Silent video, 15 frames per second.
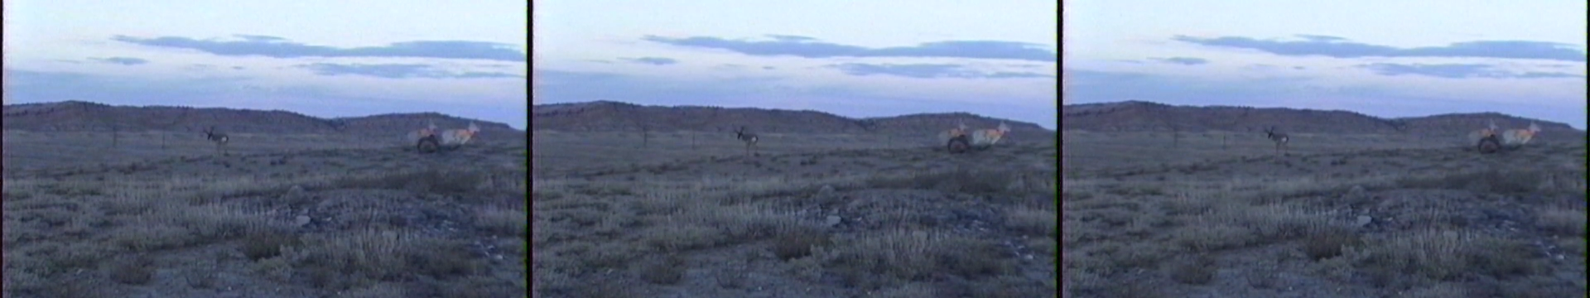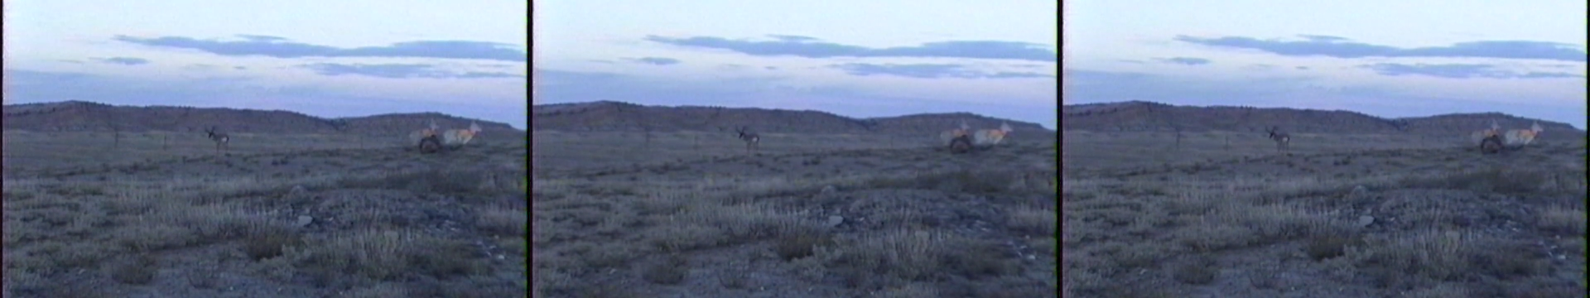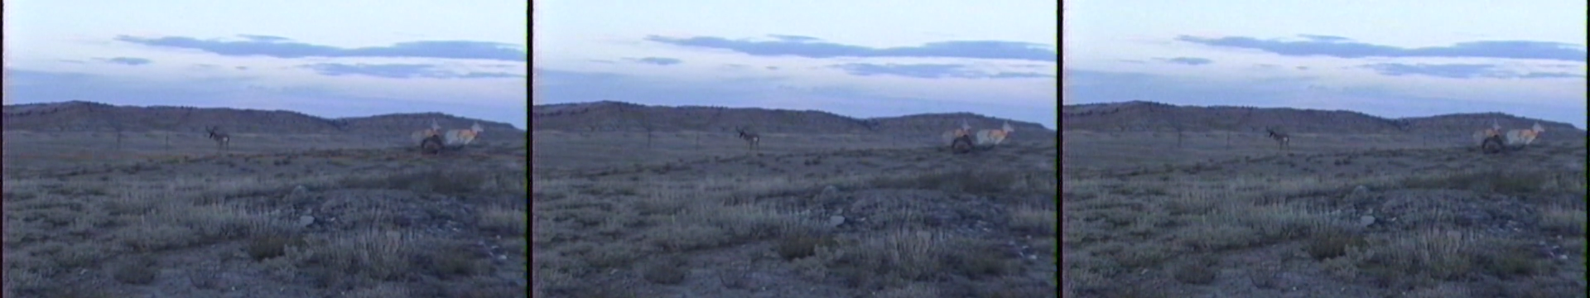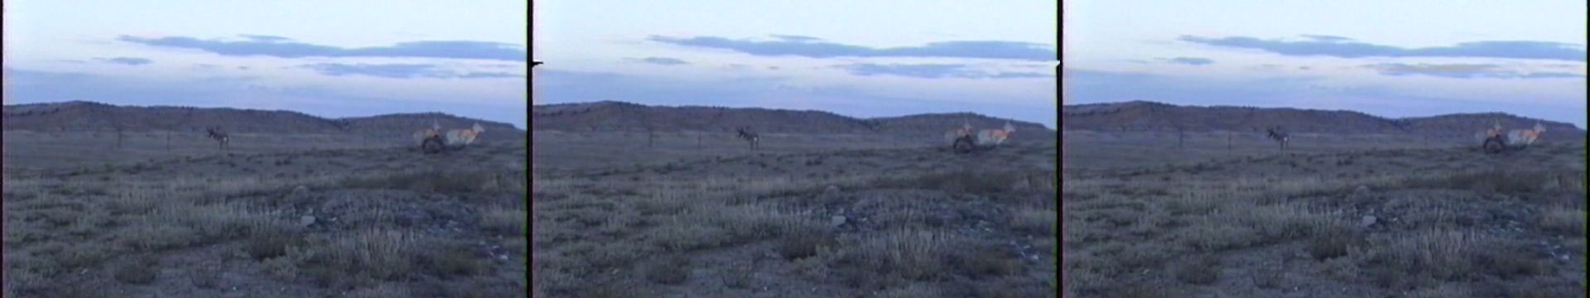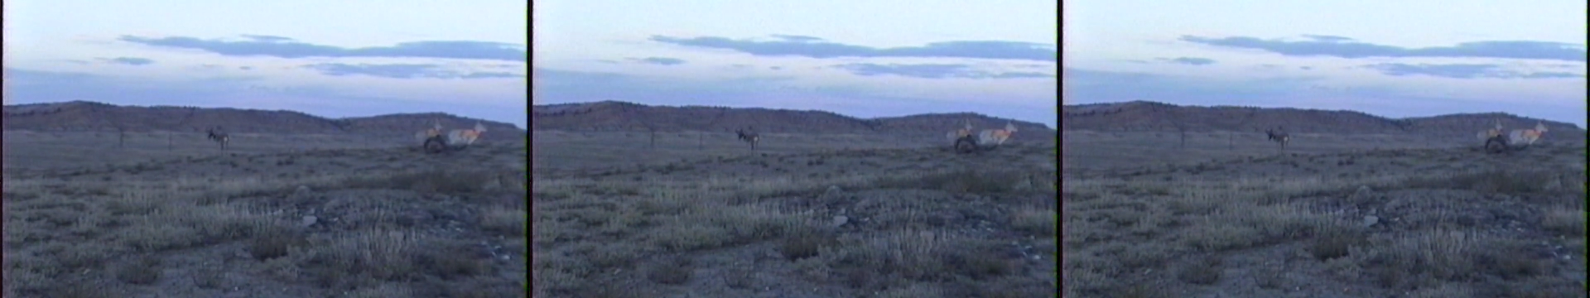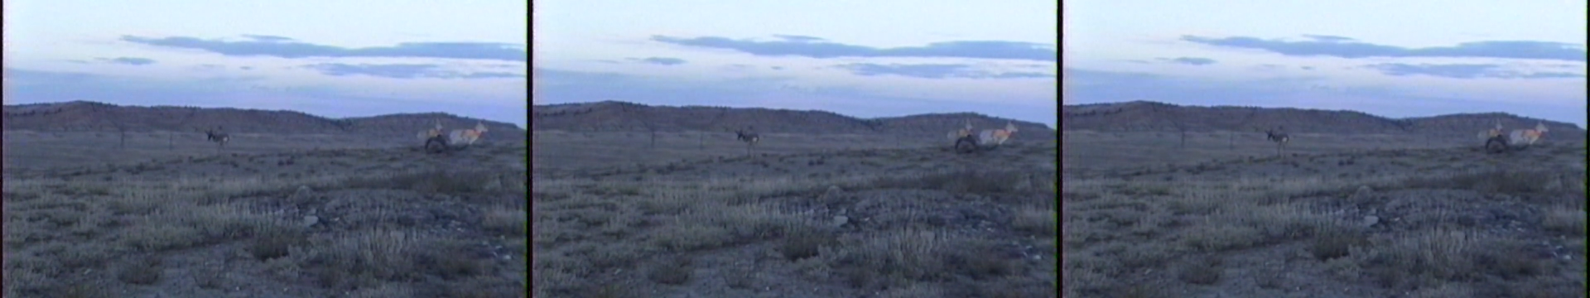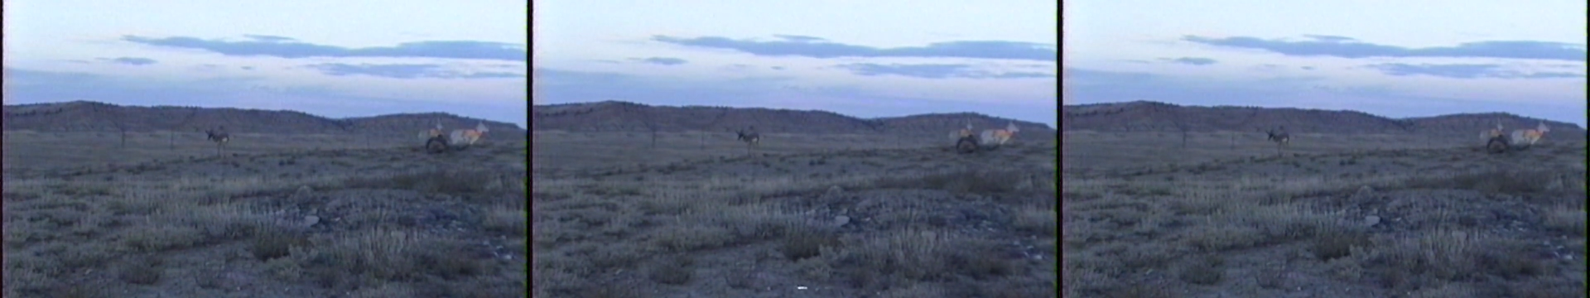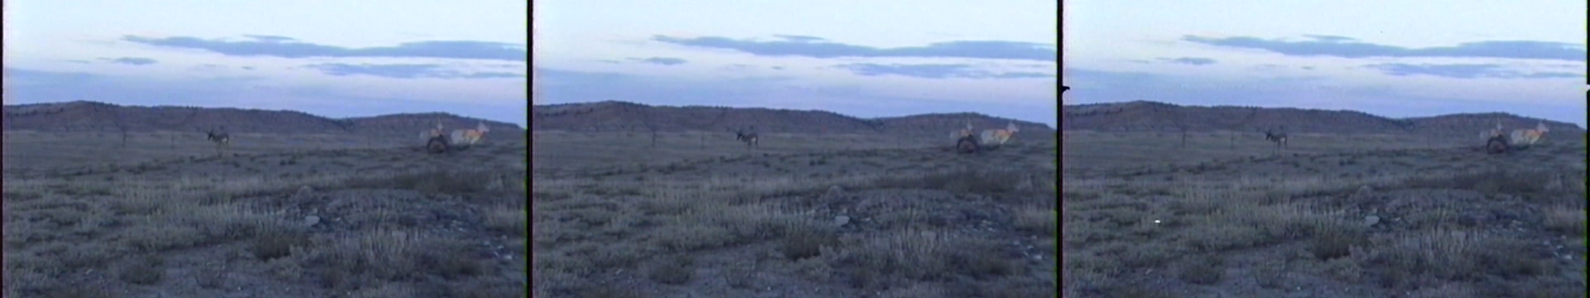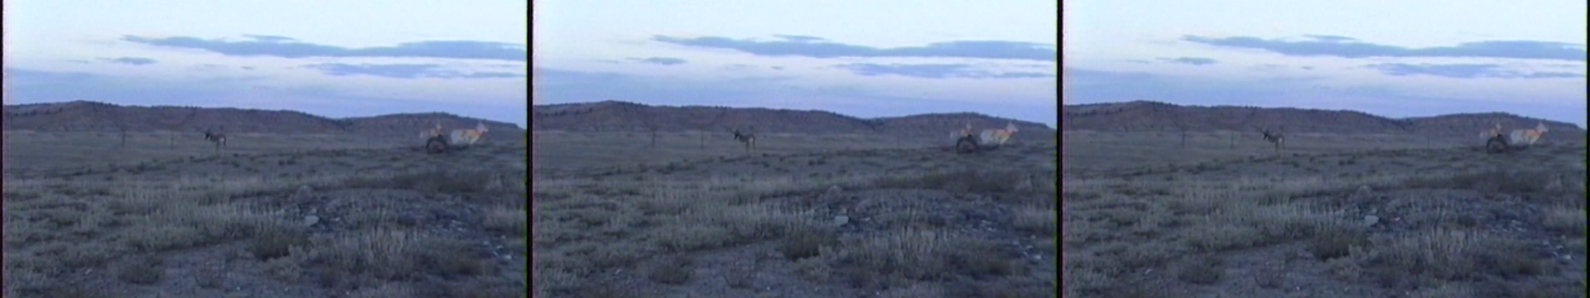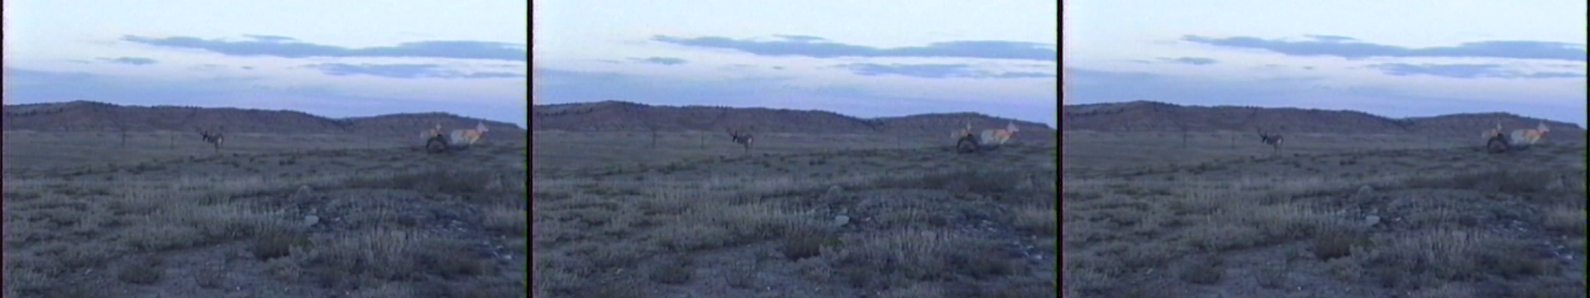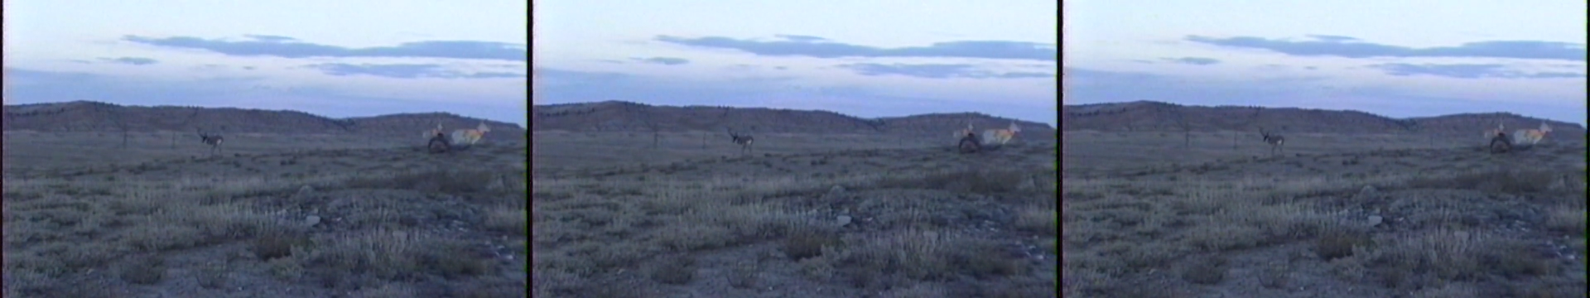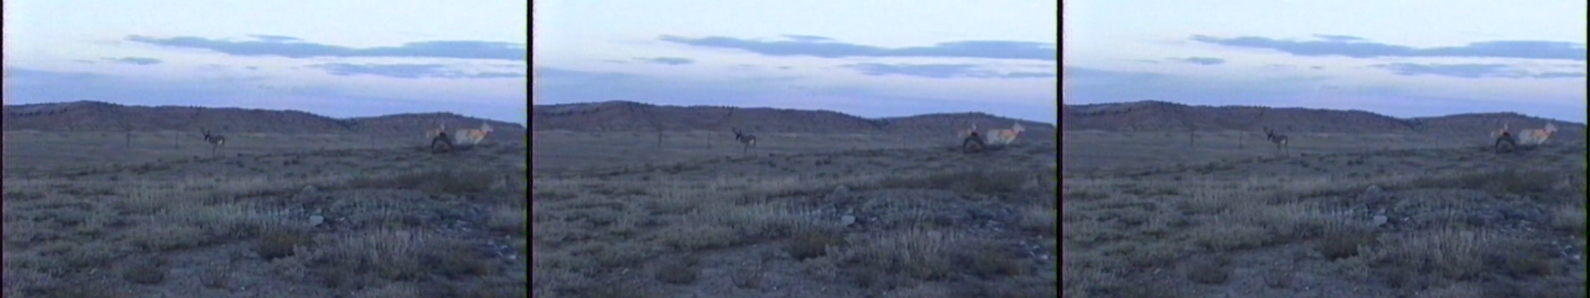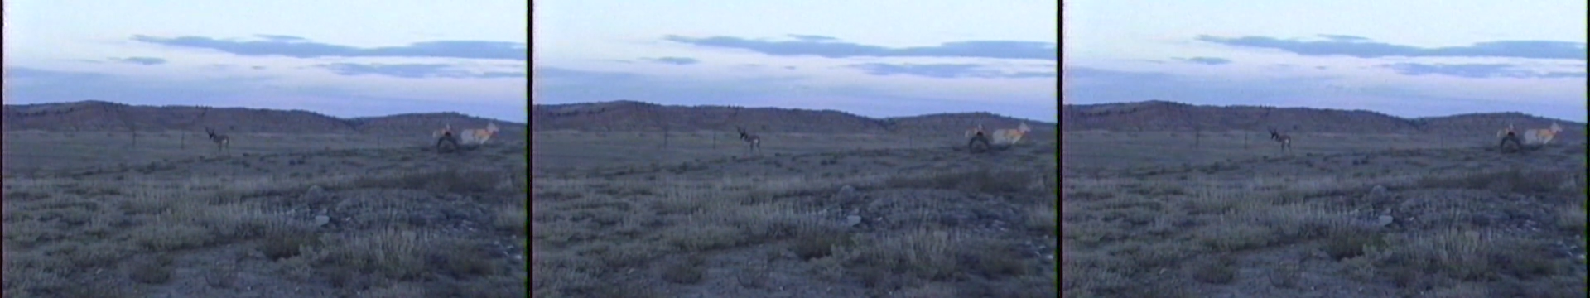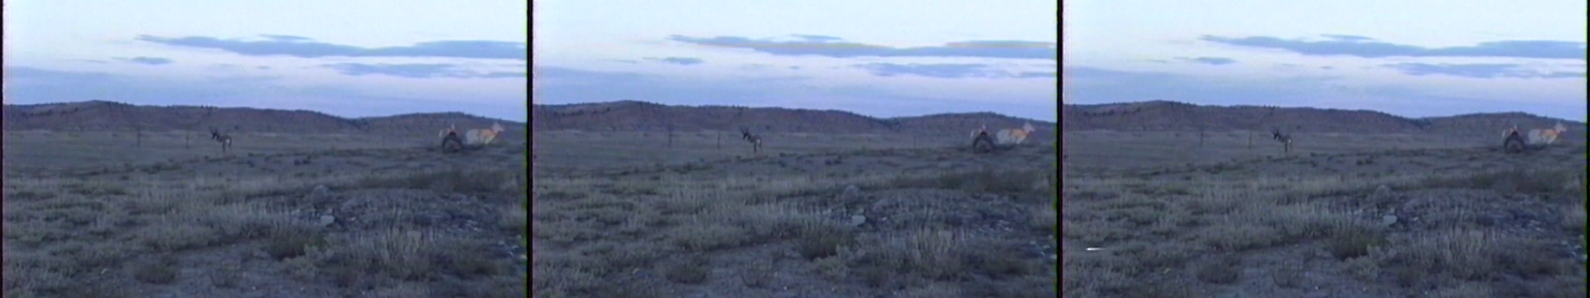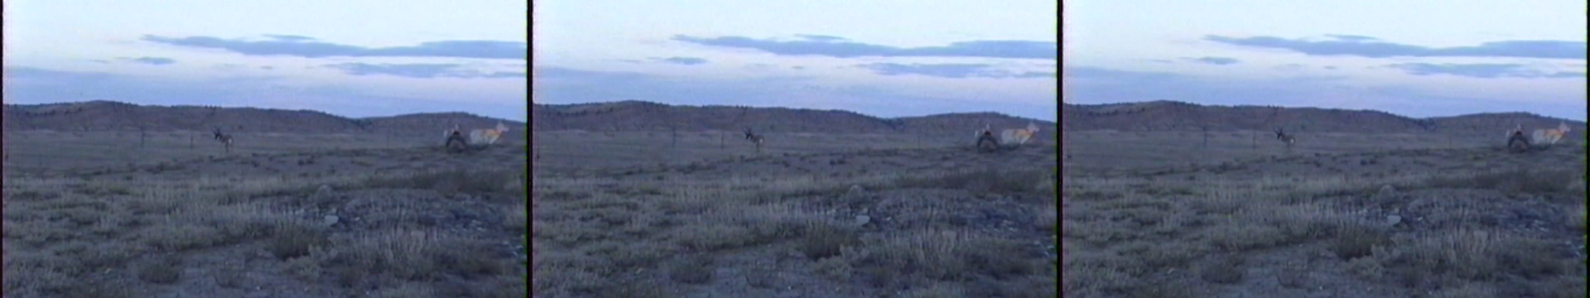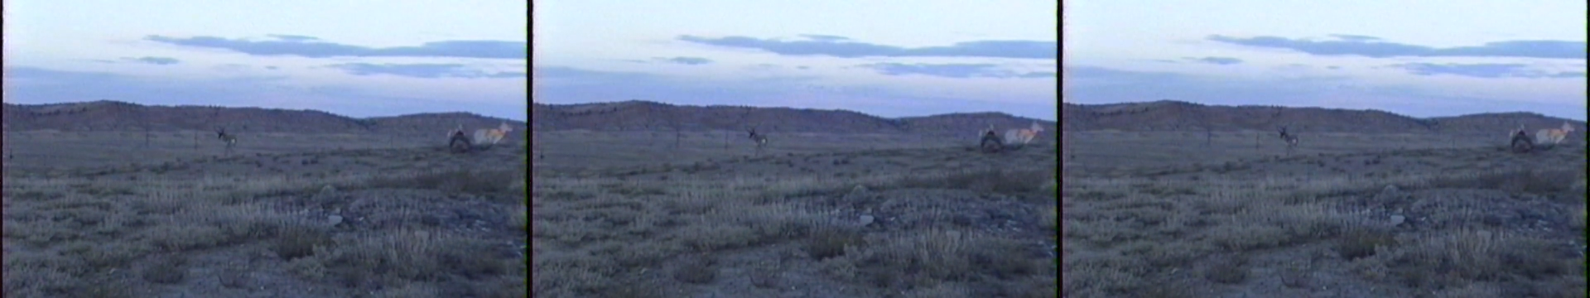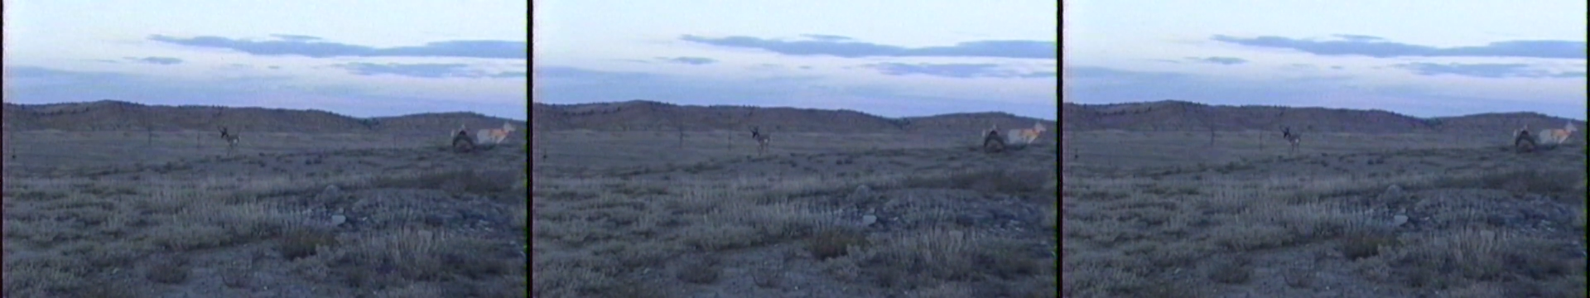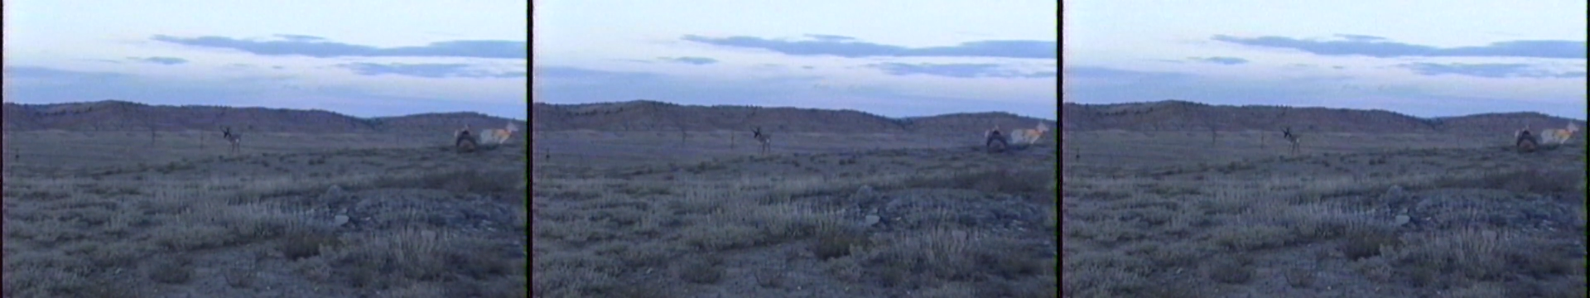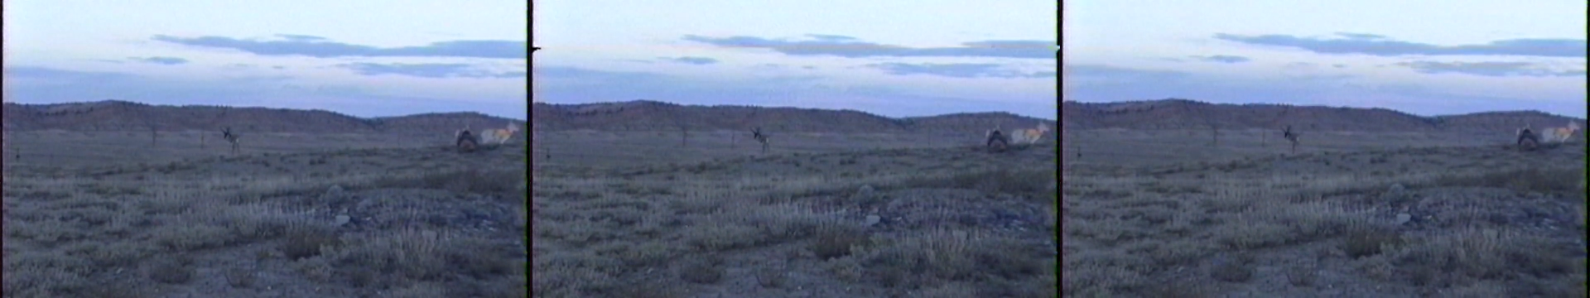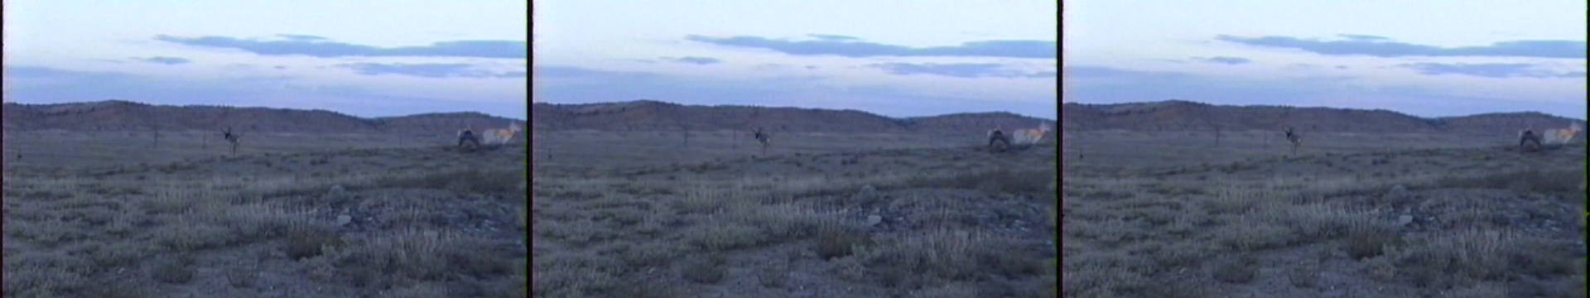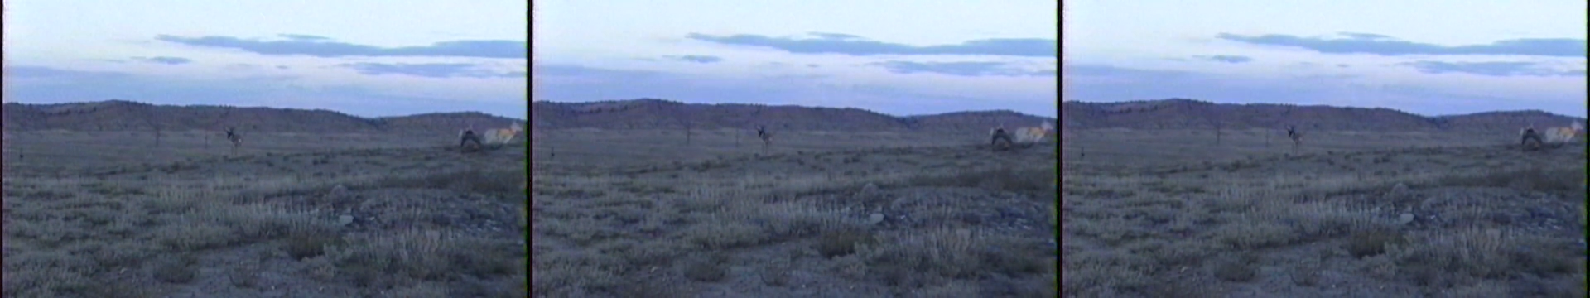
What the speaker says: [unreadable: no face in view]